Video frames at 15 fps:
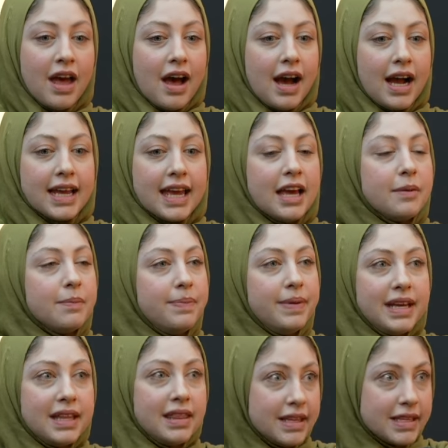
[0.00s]
i can't be
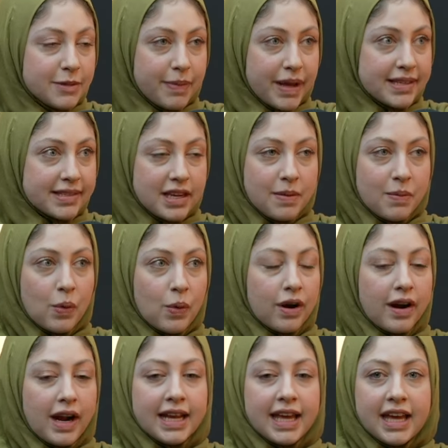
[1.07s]
in this space anymore
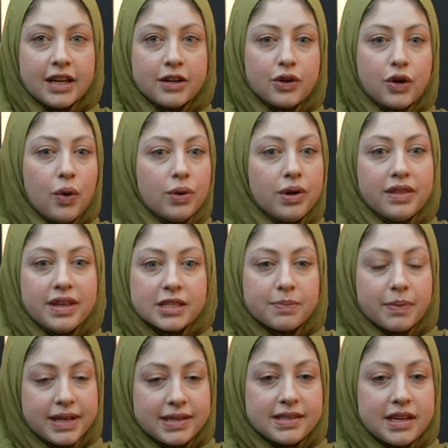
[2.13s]
i can't go to these
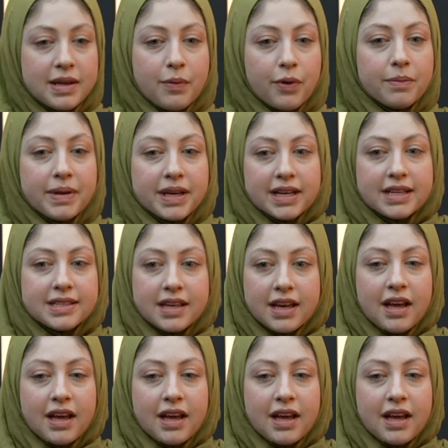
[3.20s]
places anymore because